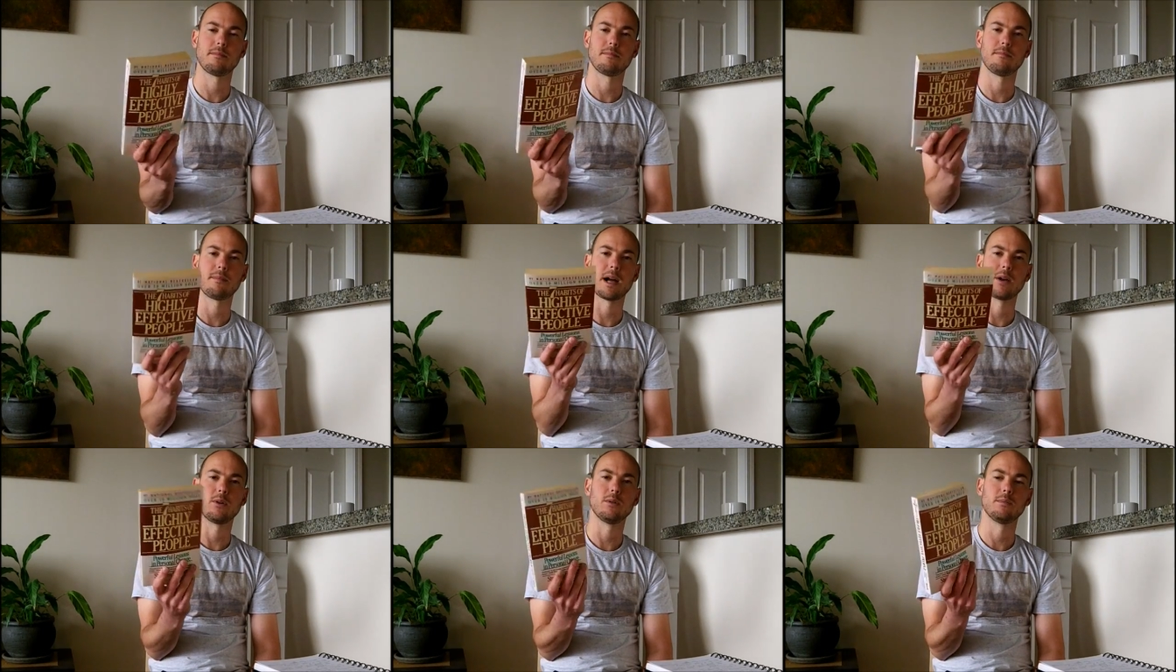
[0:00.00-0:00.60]

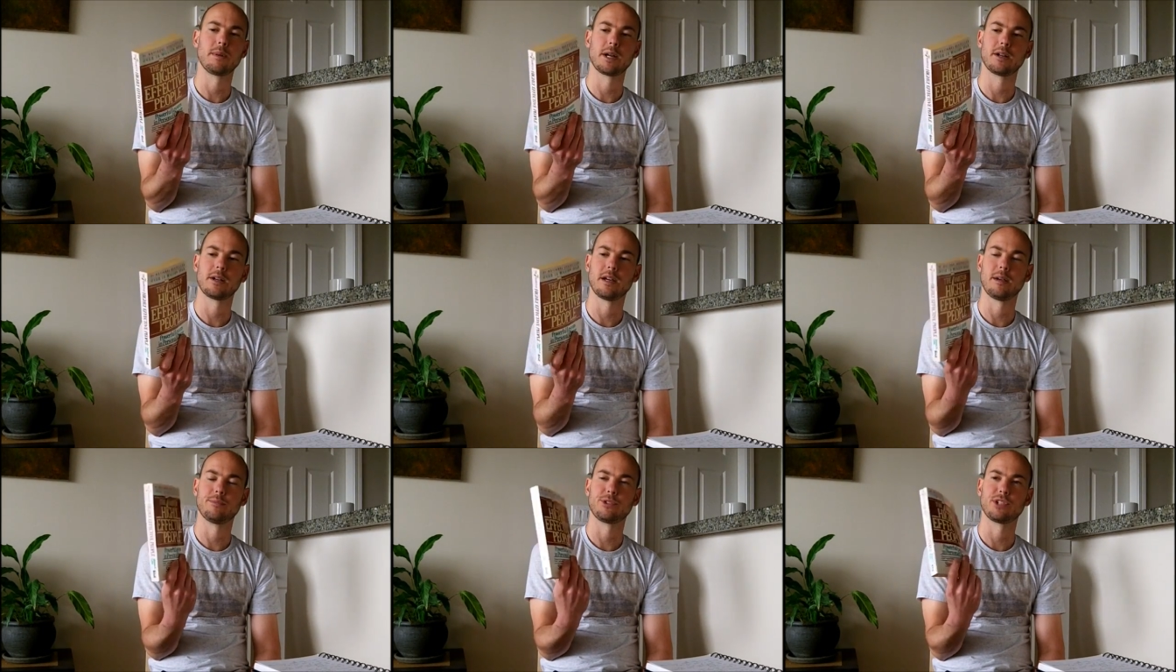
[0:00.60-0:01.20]
my whole
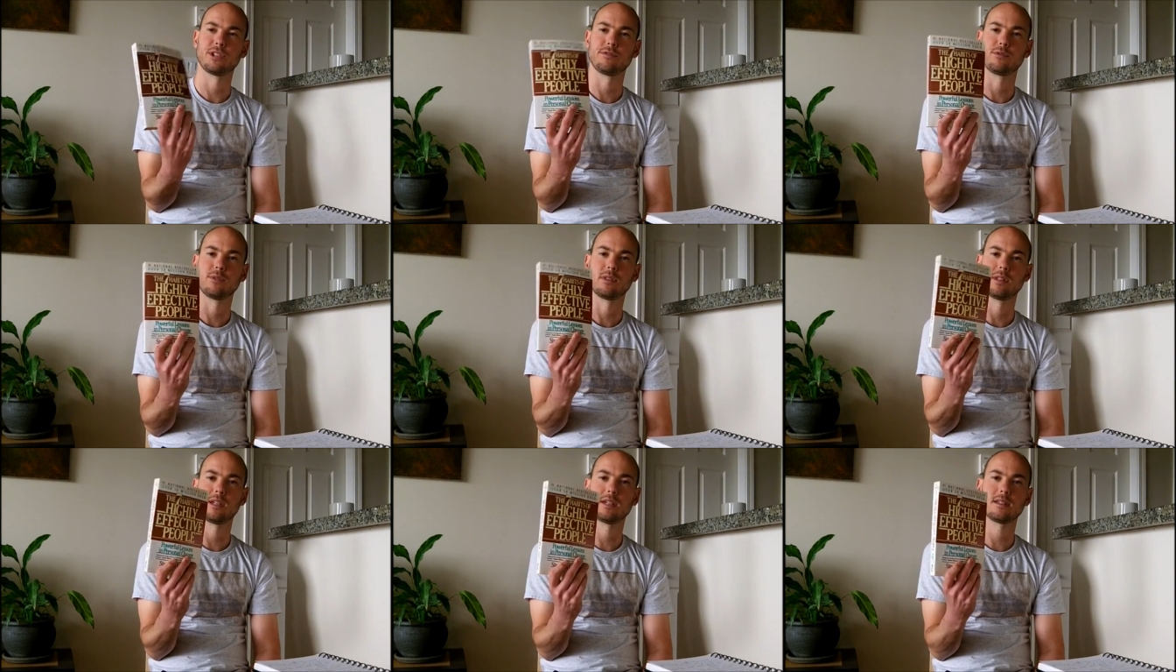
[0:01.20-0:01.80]
paradigm shift
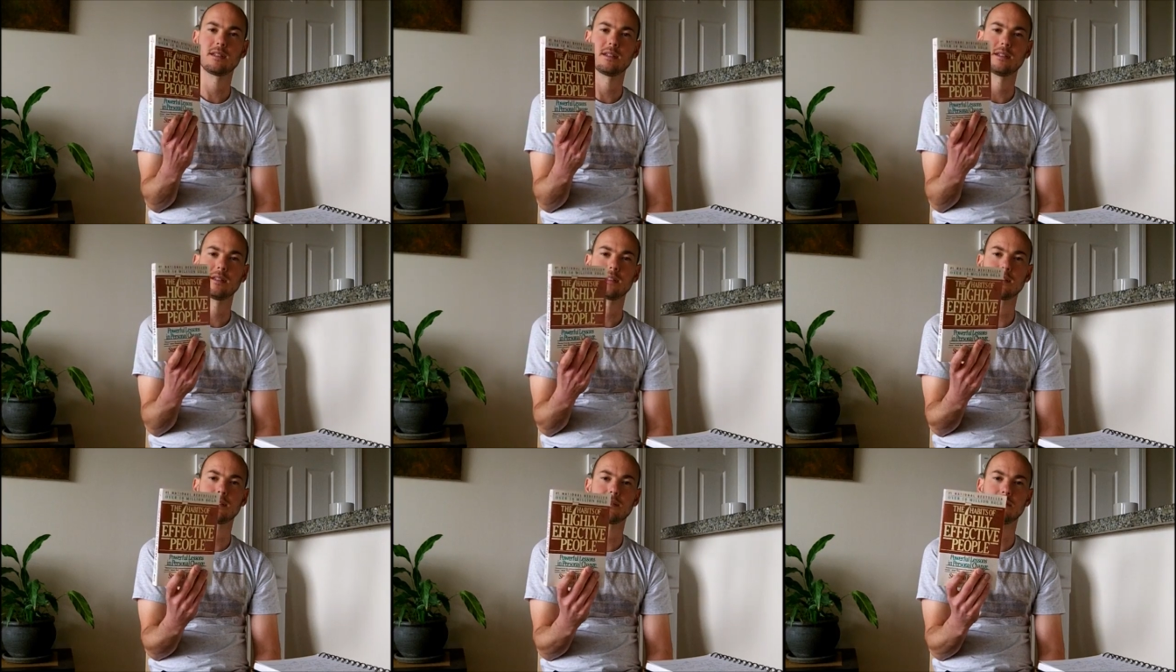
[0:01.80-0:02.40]
with this
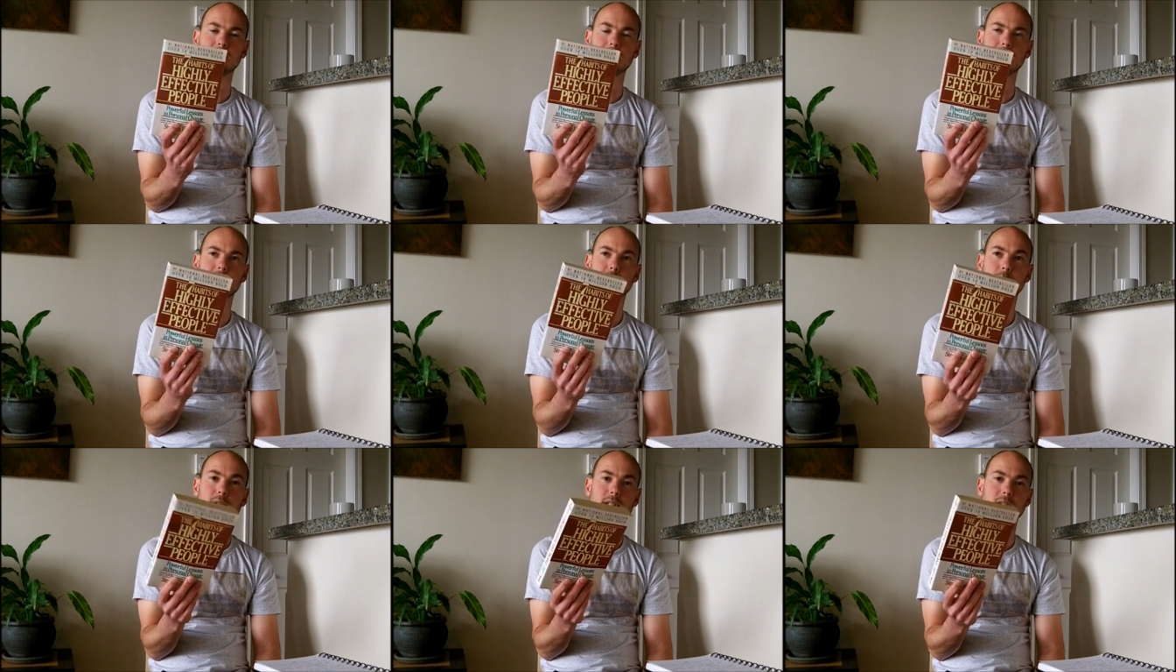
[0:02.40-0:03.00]
is,
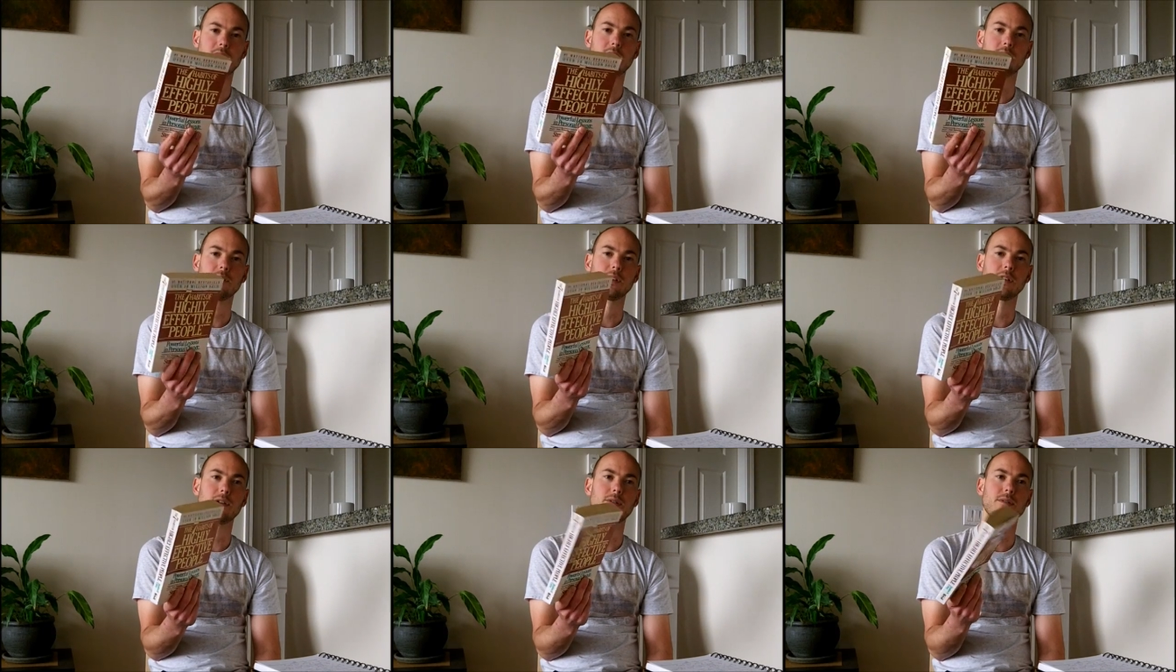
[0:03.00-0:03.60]
it wasn't long
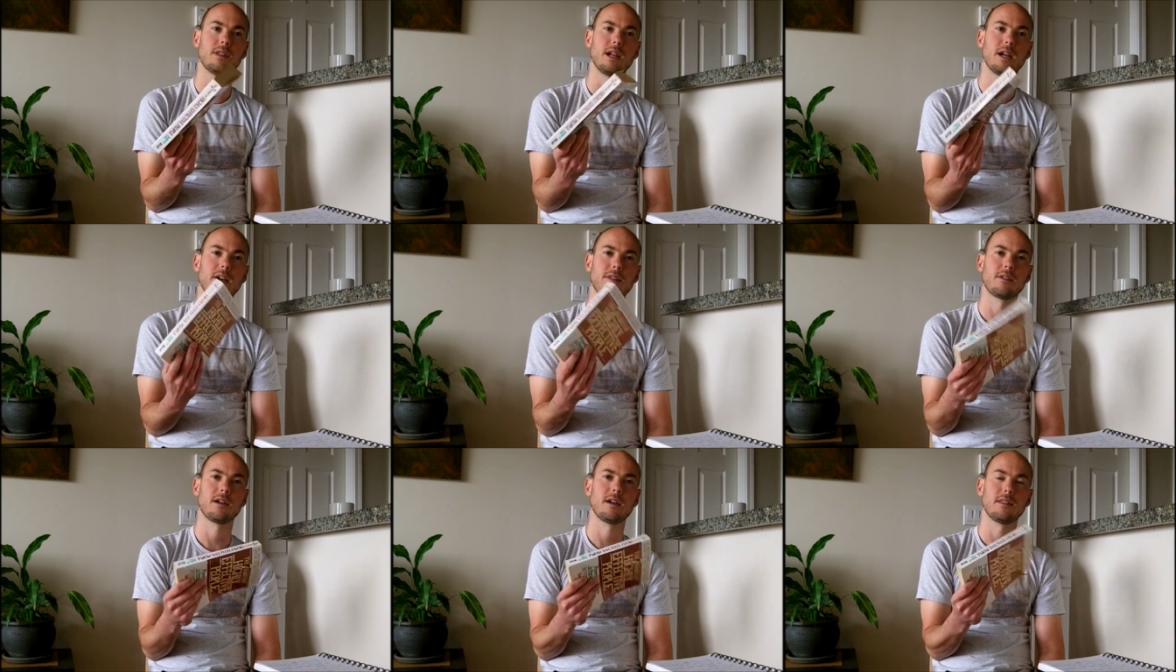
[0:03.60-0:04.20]
ago that I
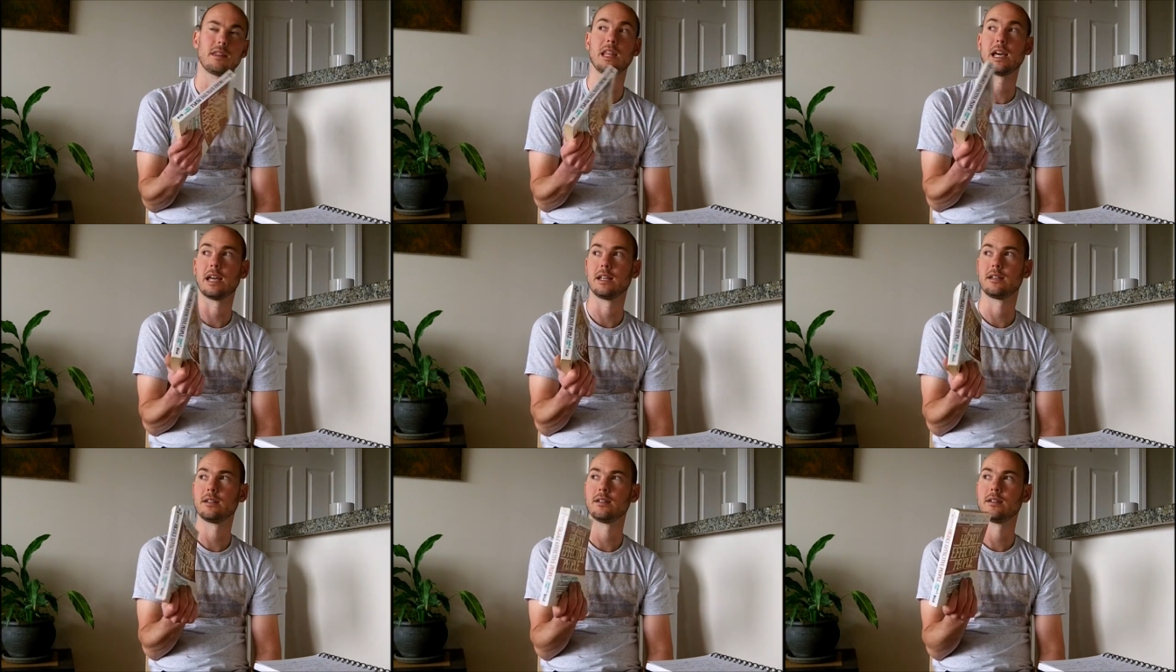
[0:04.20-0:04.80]
thought
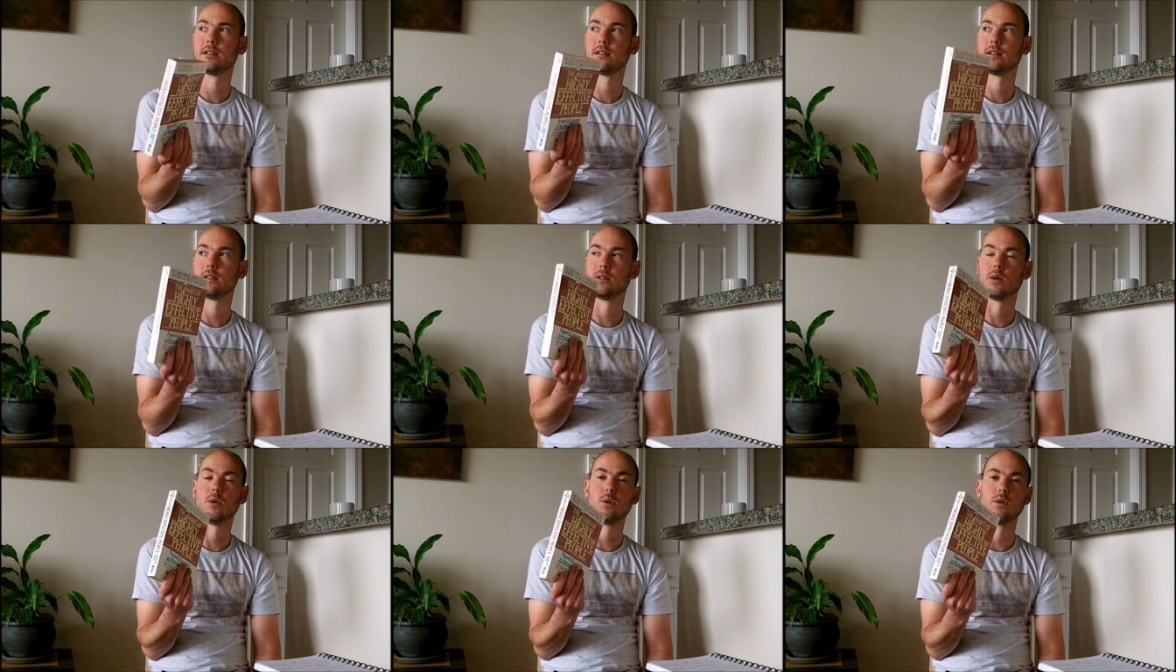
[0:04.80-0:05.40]
that
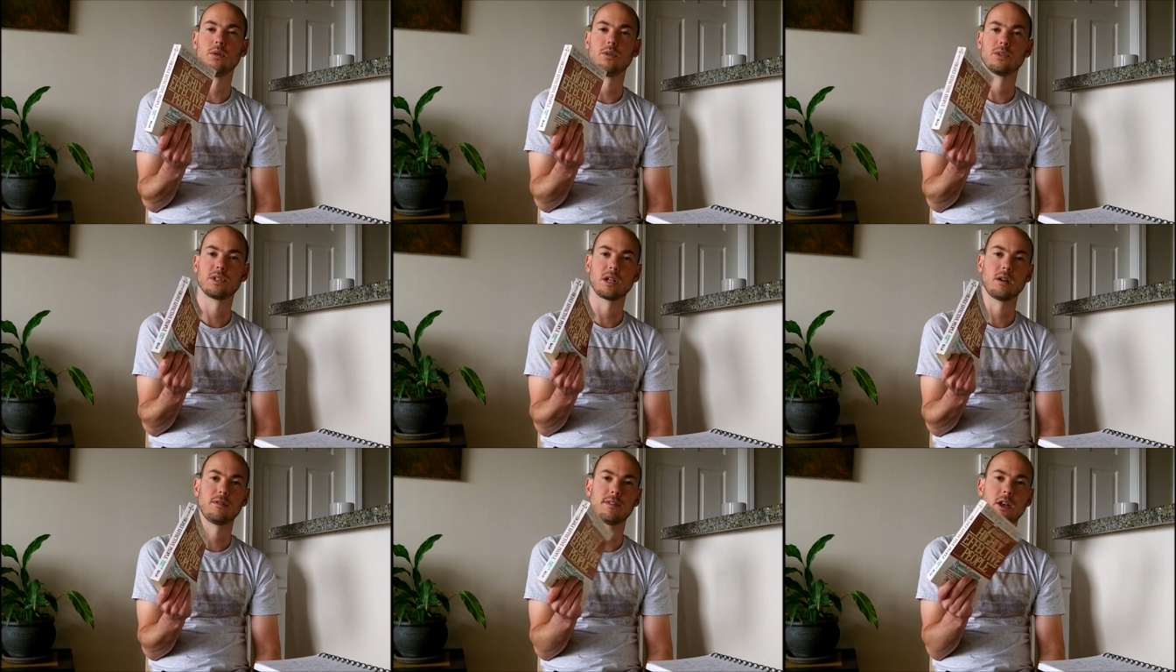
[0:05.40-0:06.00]
the whole
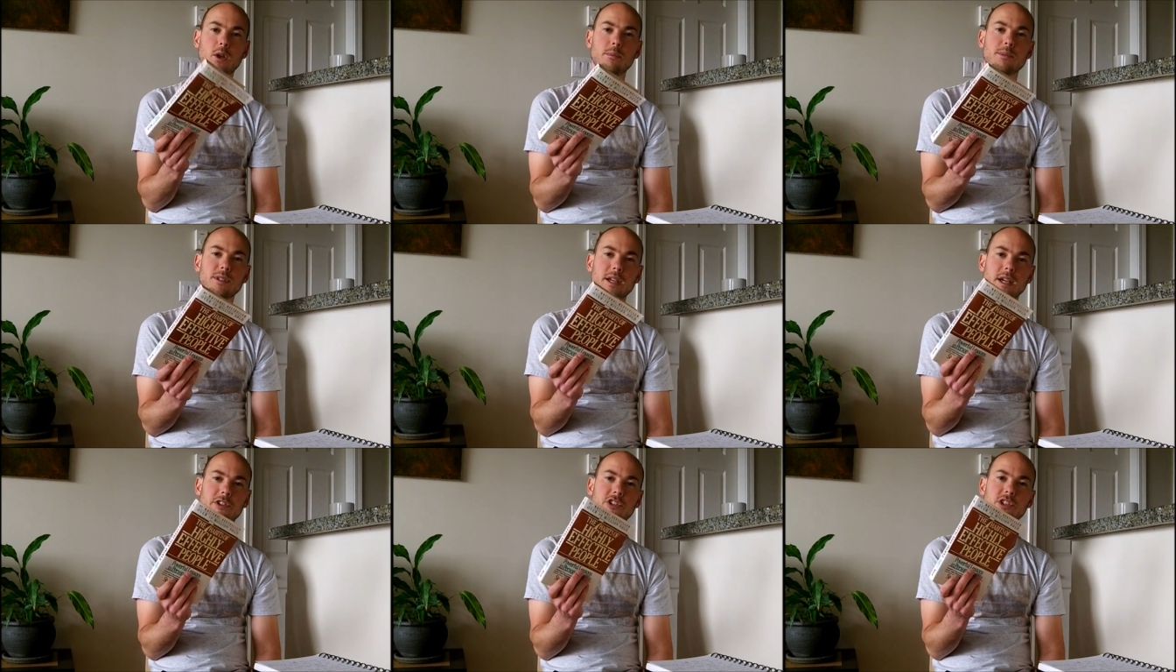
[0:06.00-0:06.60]
self-help
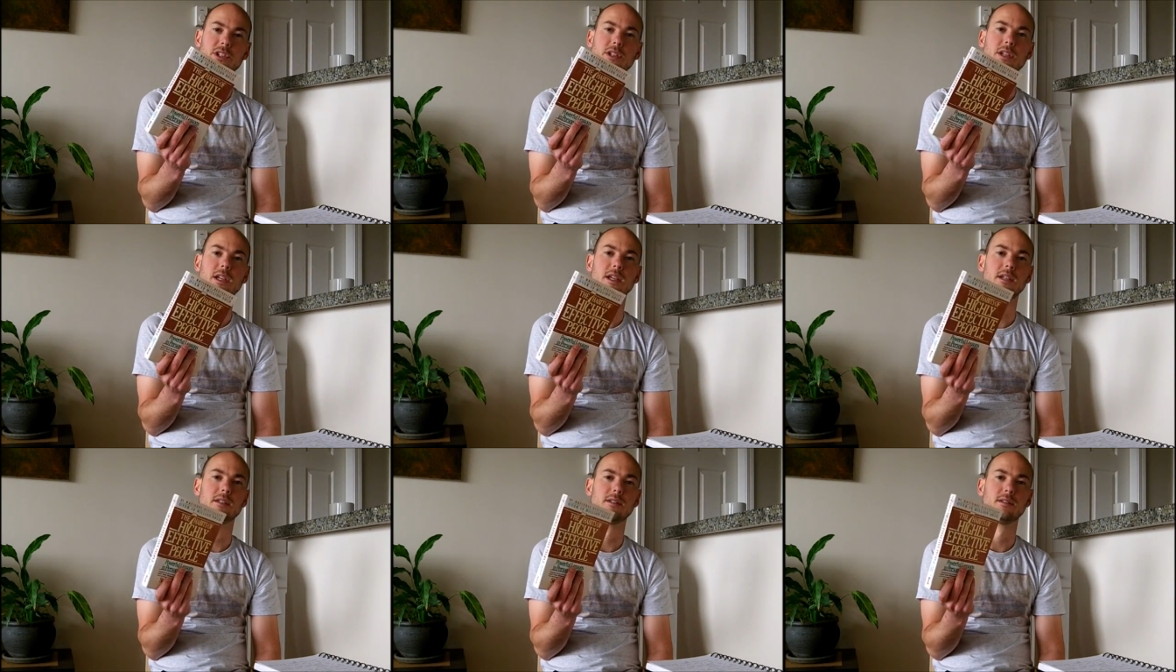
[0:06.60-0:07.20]
section
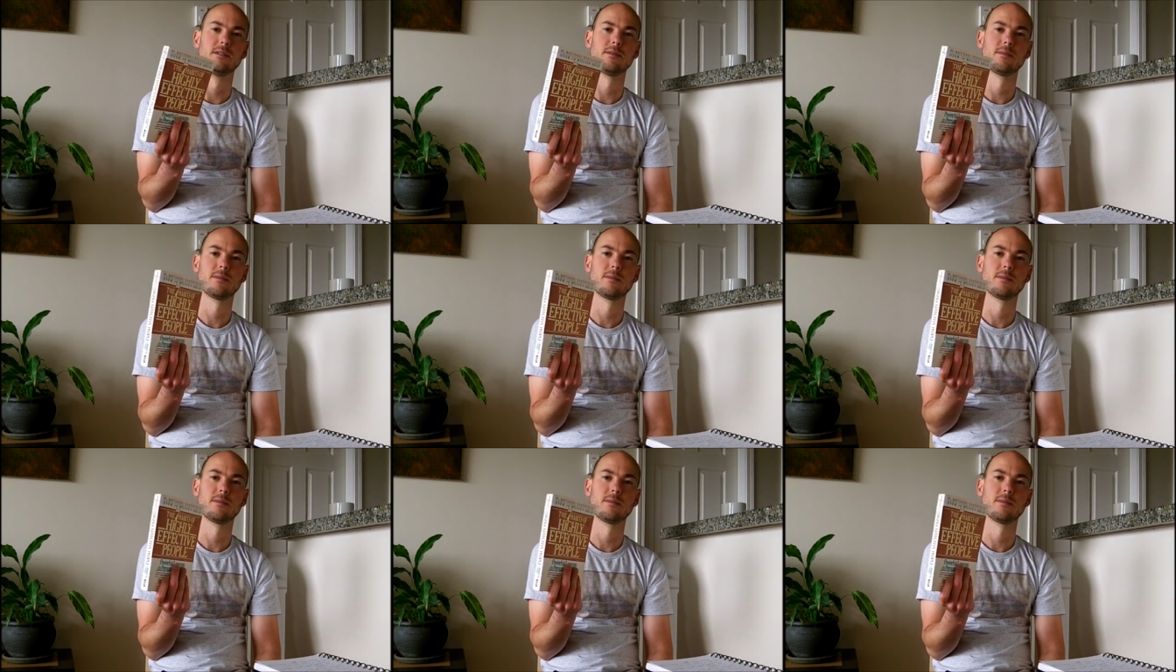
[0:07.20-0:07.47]
in